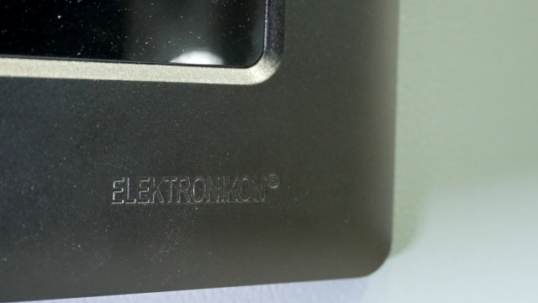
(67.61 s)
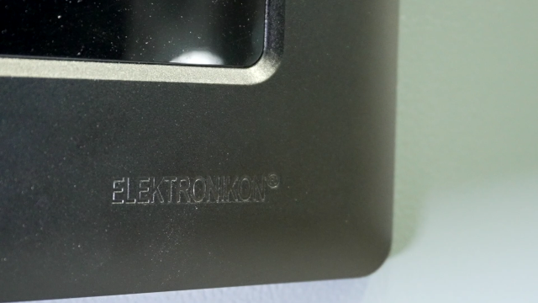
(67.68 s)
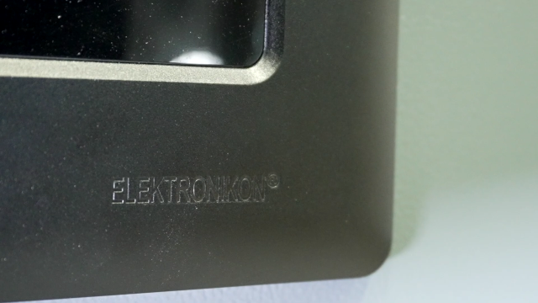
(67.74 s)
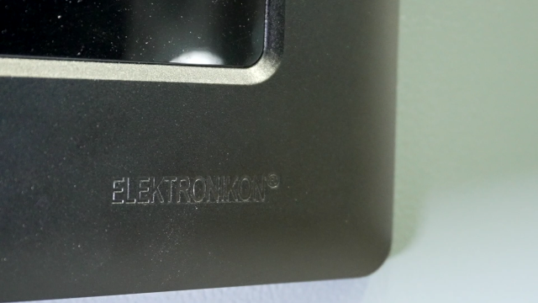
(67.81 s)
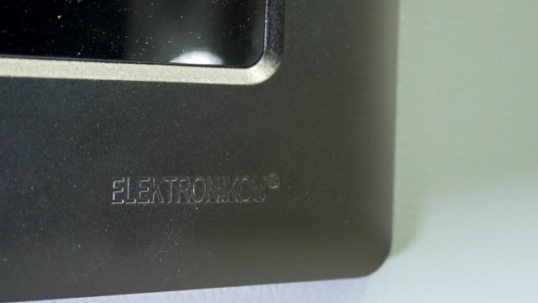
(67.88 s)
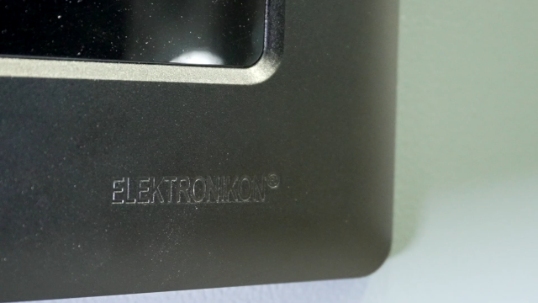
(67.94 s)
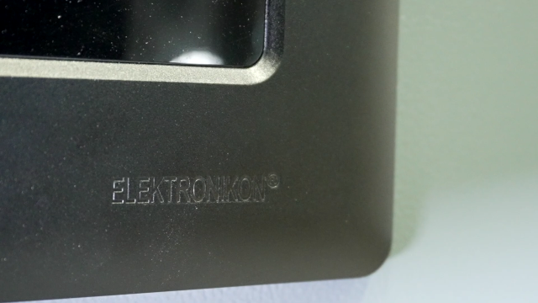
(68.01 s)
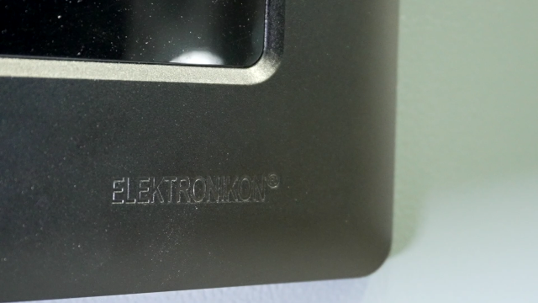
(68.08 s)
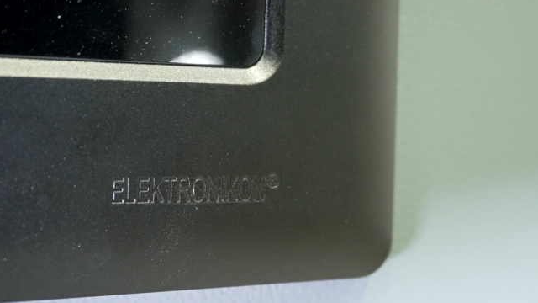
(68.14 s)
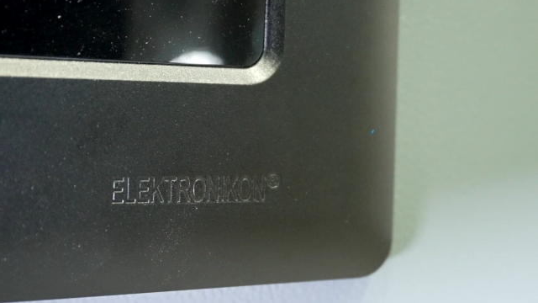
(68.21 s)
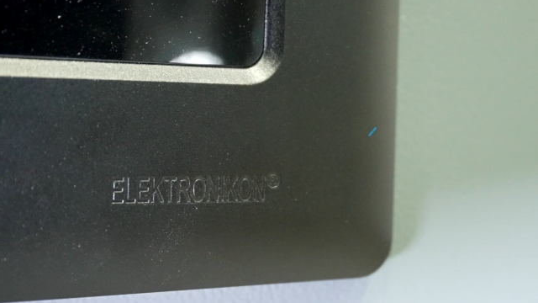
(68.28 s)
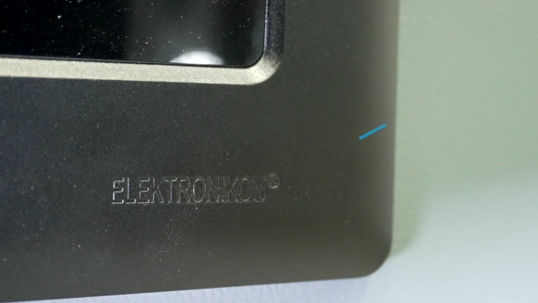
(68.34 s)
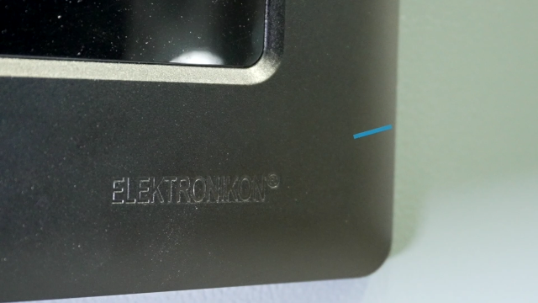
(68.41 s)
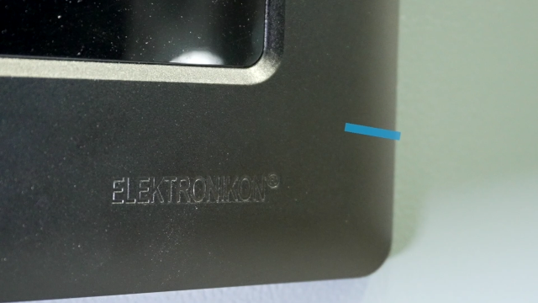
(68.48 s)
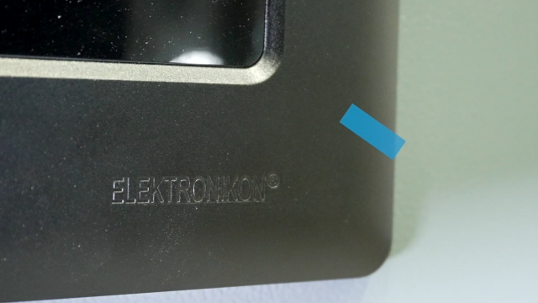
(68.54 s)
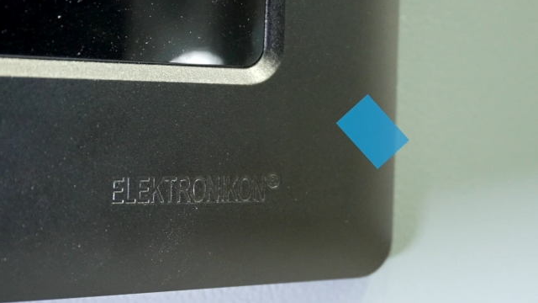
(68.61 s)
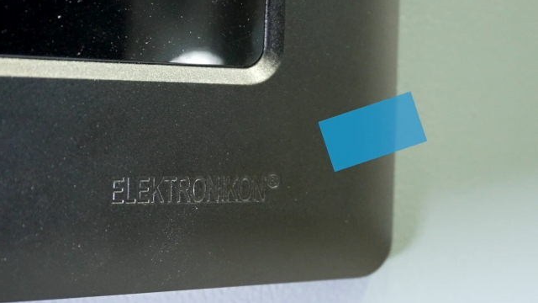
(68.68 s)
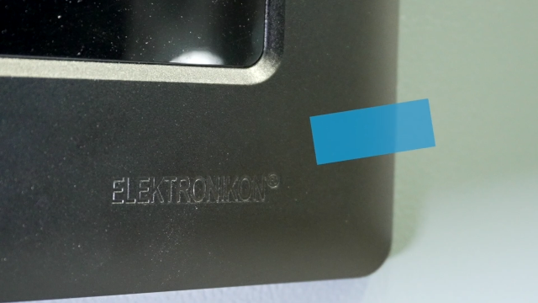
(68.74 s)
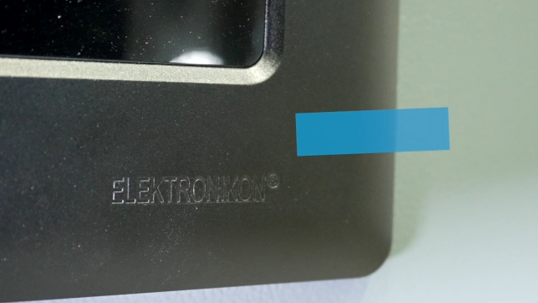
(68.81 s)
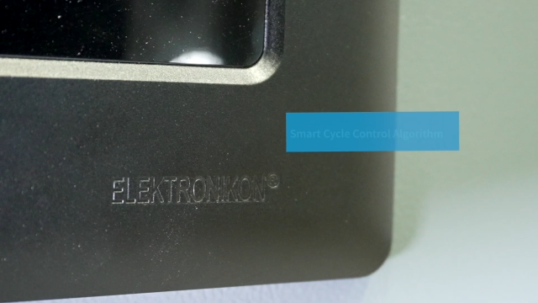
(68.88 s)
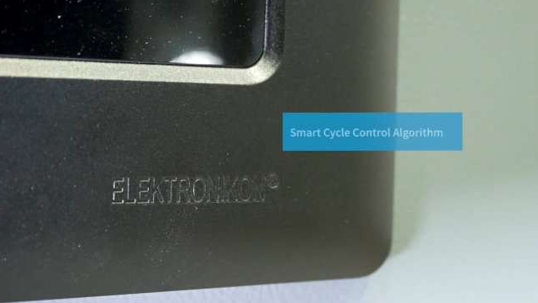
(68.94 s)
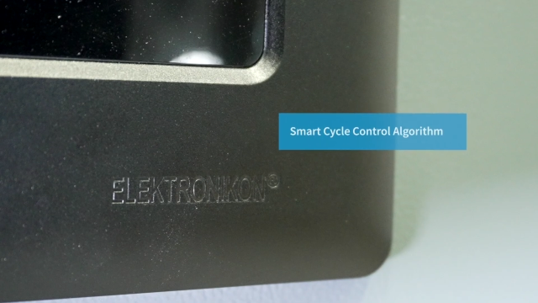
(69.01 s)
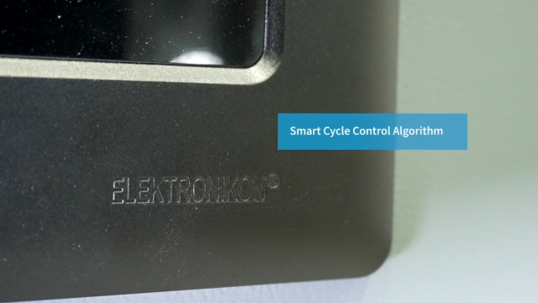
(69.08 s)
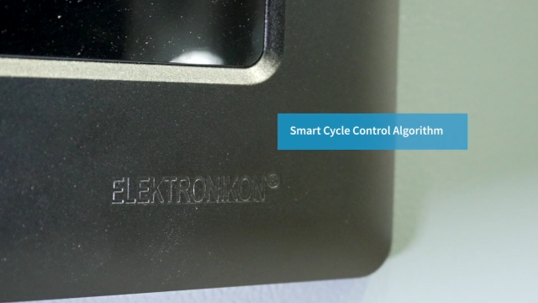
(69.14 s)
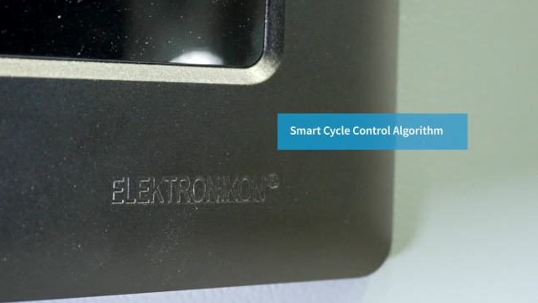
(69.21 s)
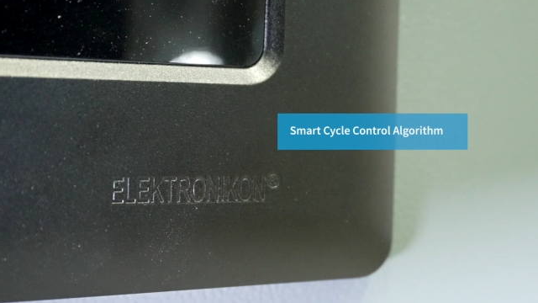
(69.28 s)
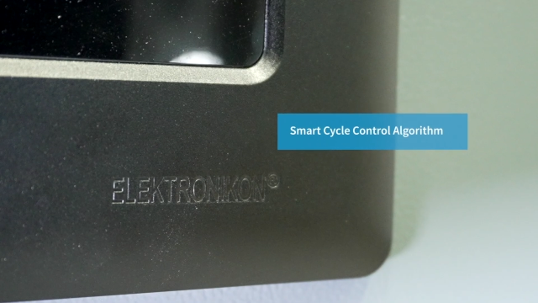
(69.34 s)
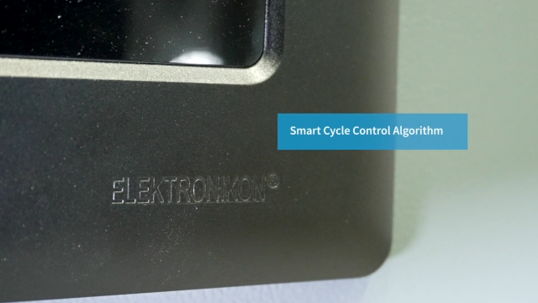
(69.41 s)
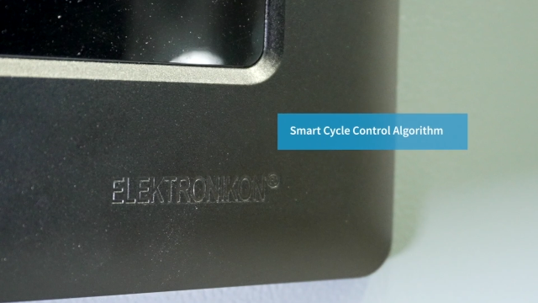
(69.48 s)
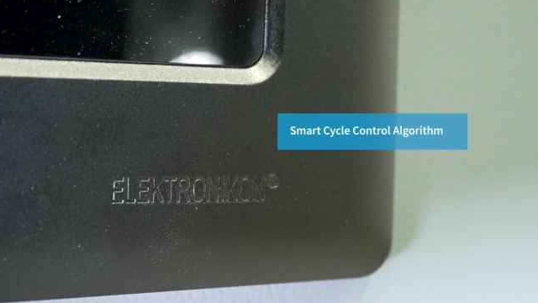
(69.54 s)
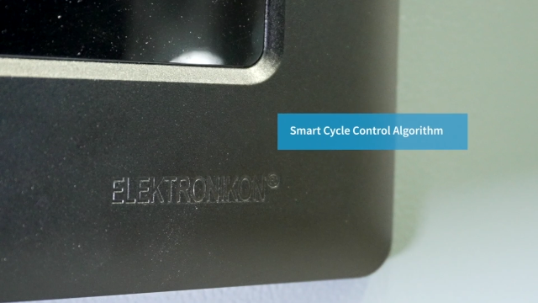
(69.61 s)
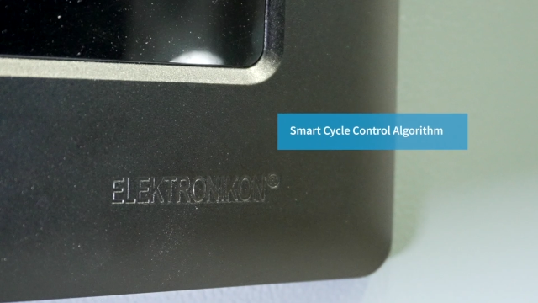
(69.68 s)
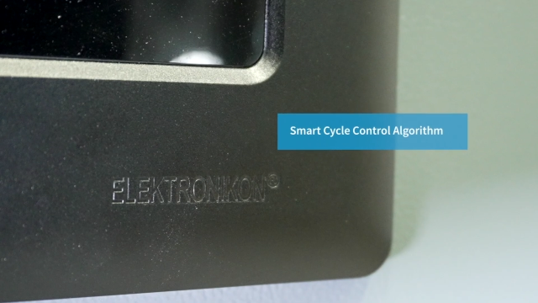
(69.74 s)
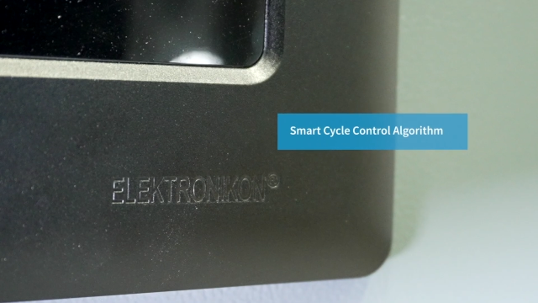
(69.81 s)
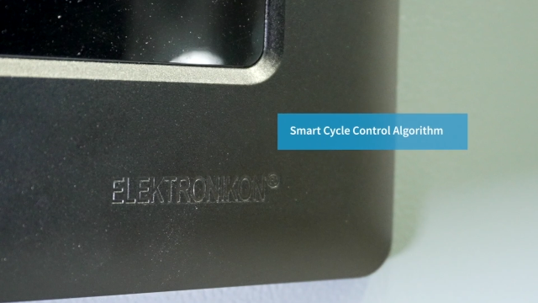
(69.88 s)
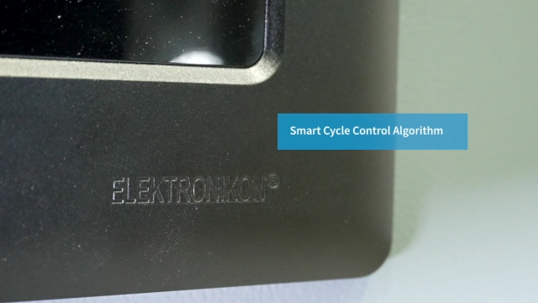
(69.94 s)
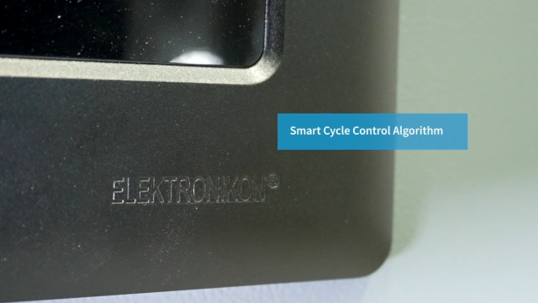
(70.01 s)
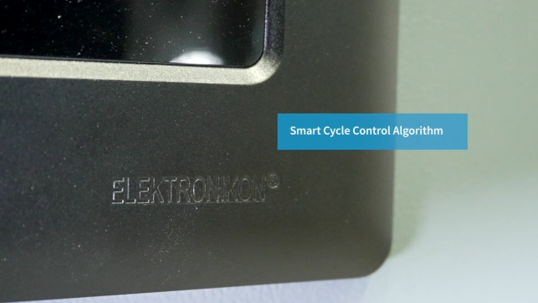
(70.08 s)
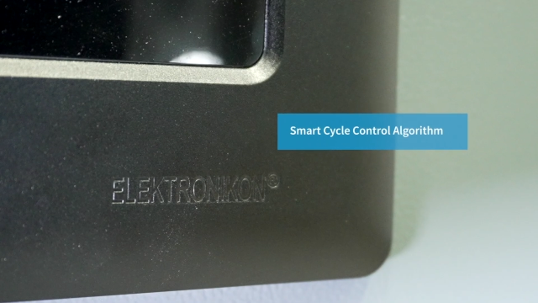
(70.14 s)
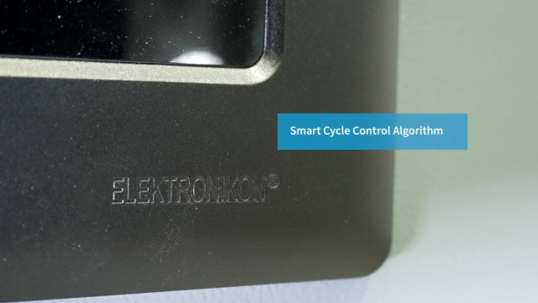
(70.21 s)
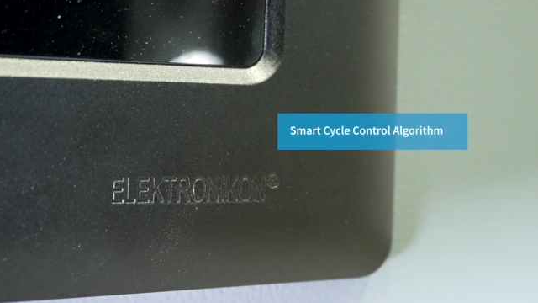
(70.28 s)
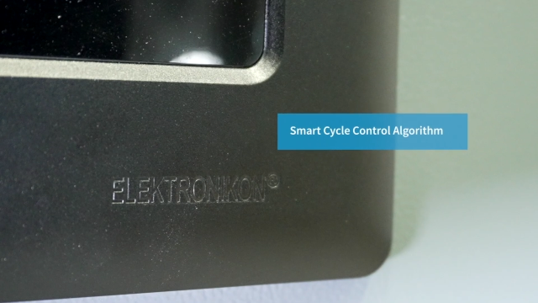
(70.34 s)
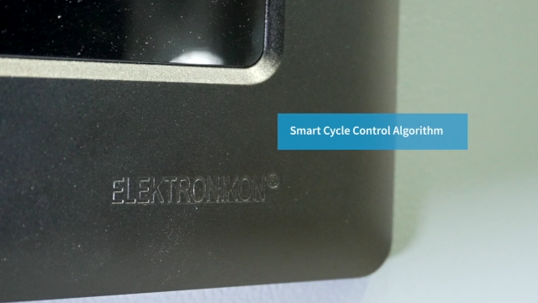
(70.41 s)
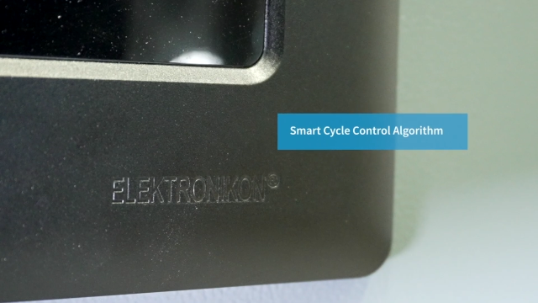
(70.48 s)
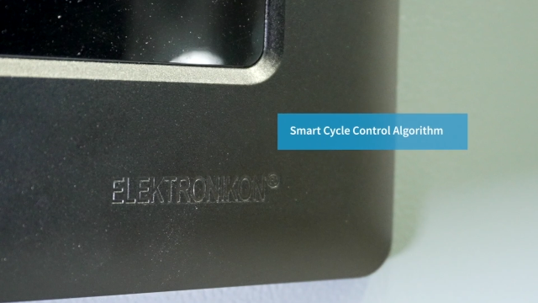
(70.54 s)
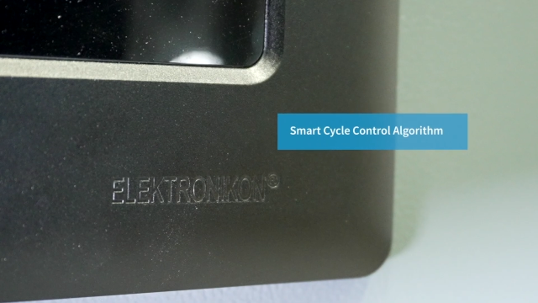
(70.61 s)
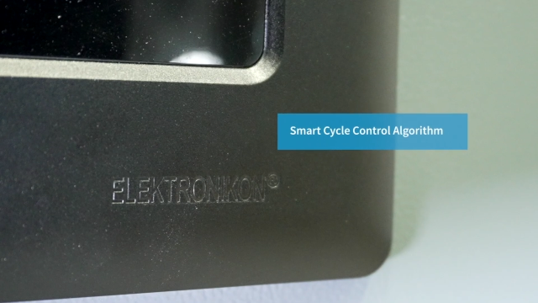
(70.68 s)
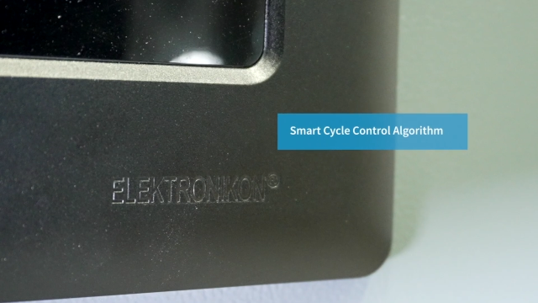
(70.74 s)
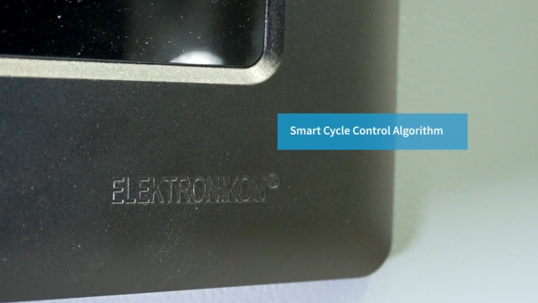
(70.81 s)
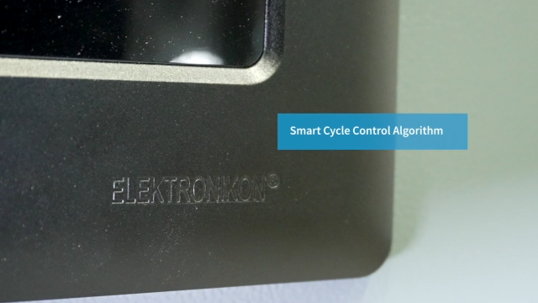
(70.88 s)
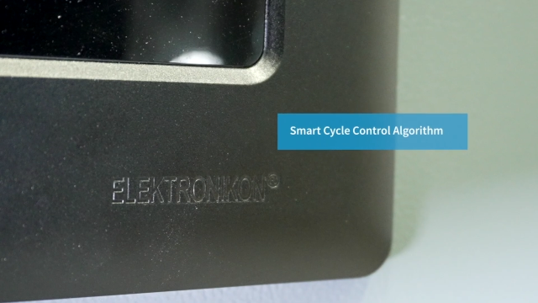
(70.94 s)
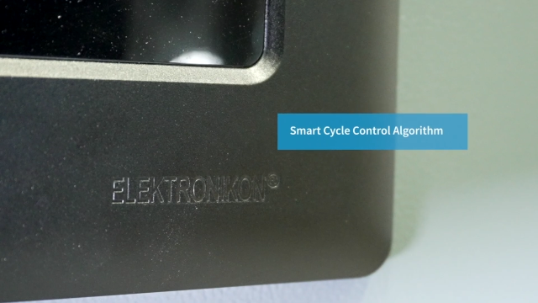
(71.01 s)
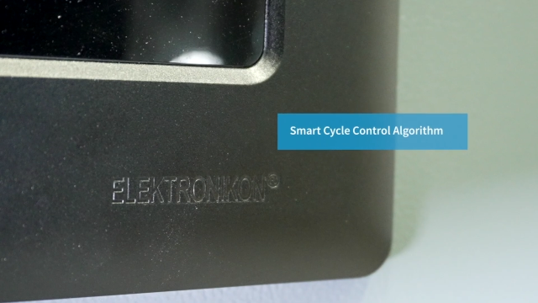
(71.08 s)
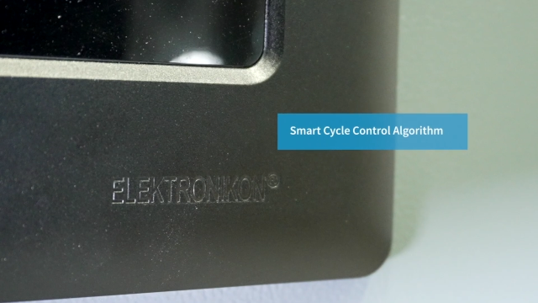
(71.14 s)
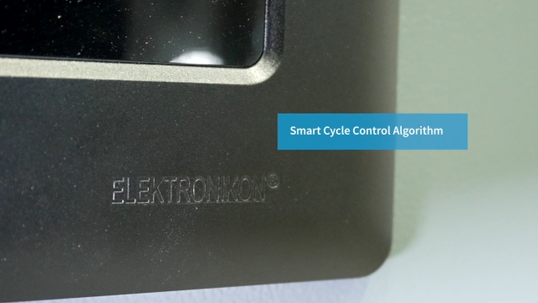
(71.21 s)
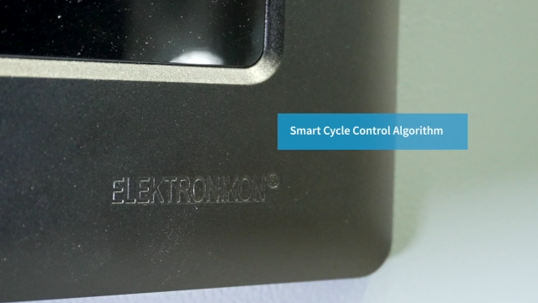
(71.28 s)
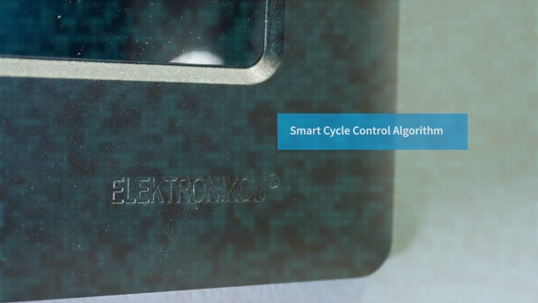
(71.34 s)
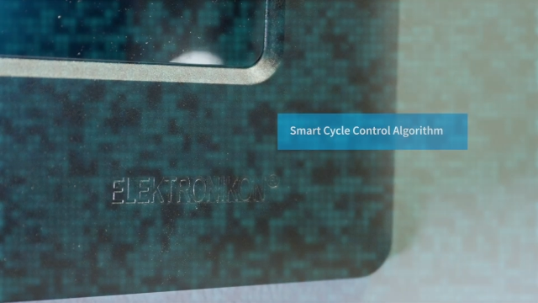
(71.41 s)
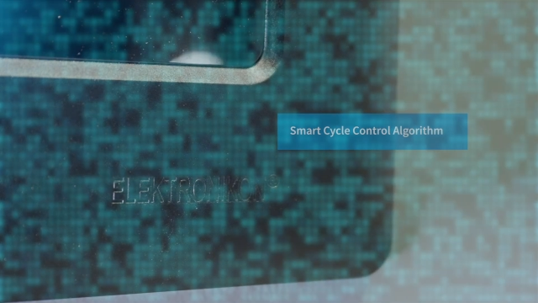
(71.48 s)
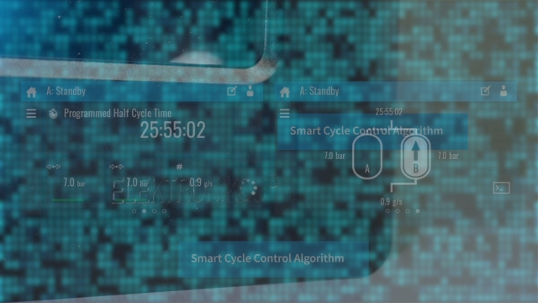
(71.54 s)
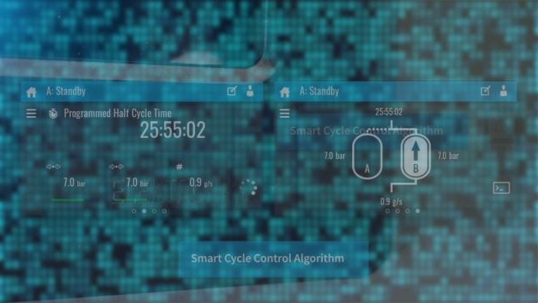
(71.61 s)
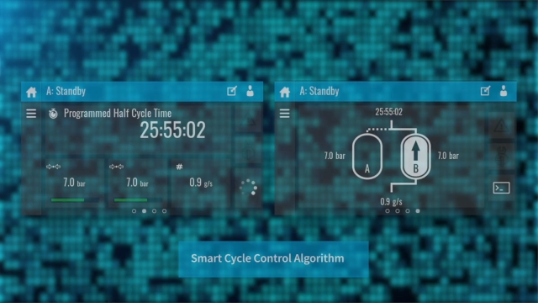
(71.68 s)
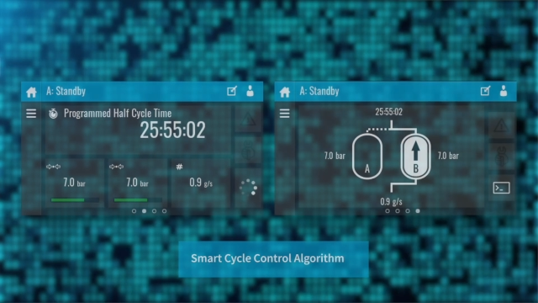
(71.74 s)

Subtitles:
(no speaker visible)